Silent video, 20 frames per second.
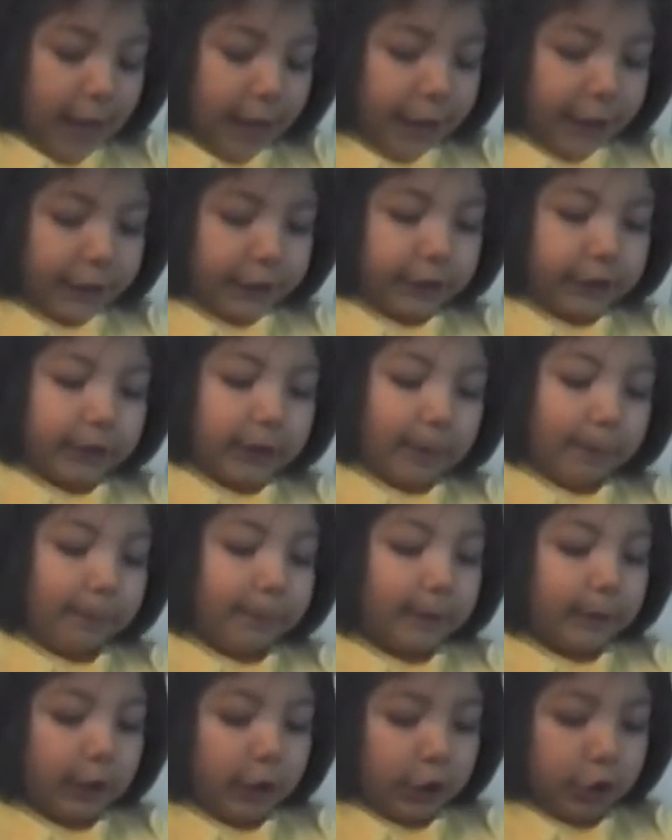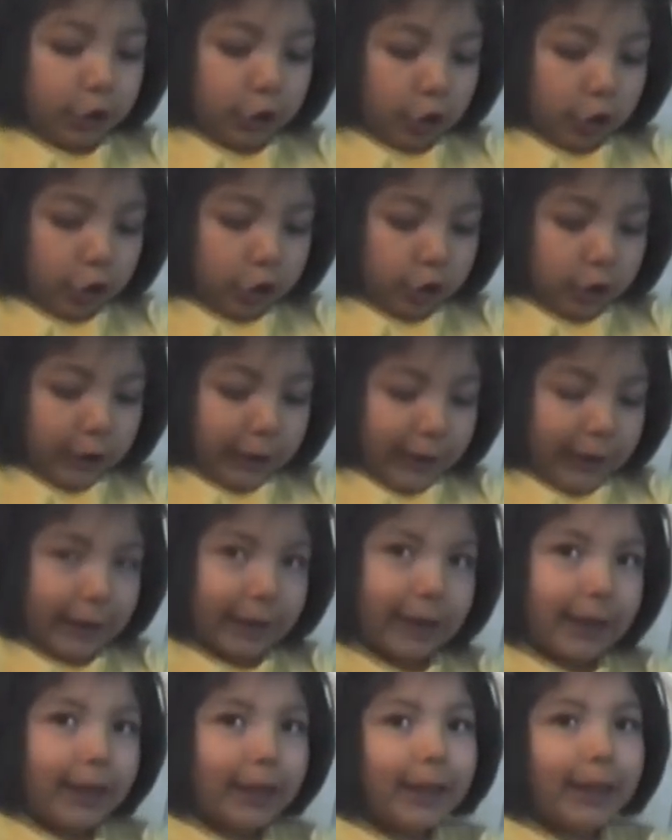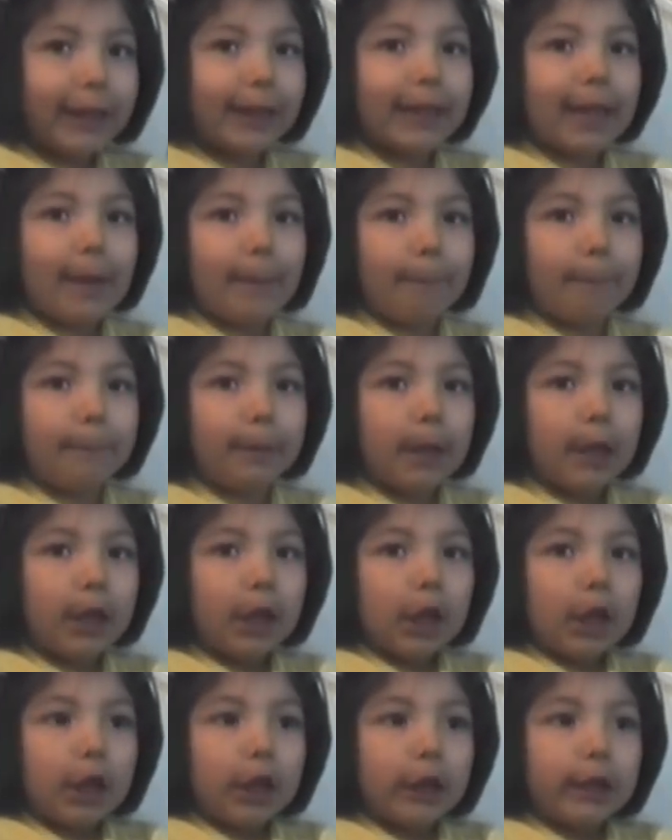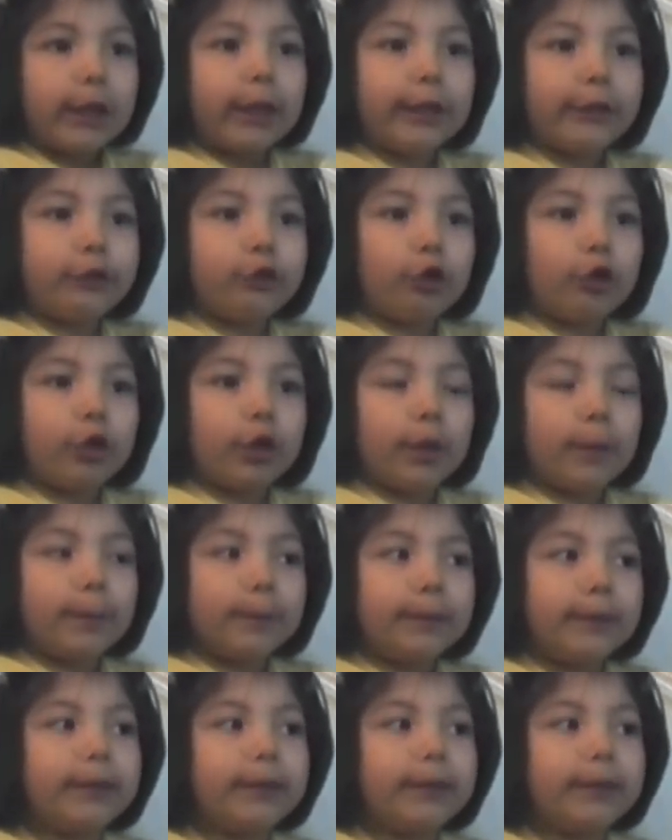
and the stepsisters didn't clean up, and they told him,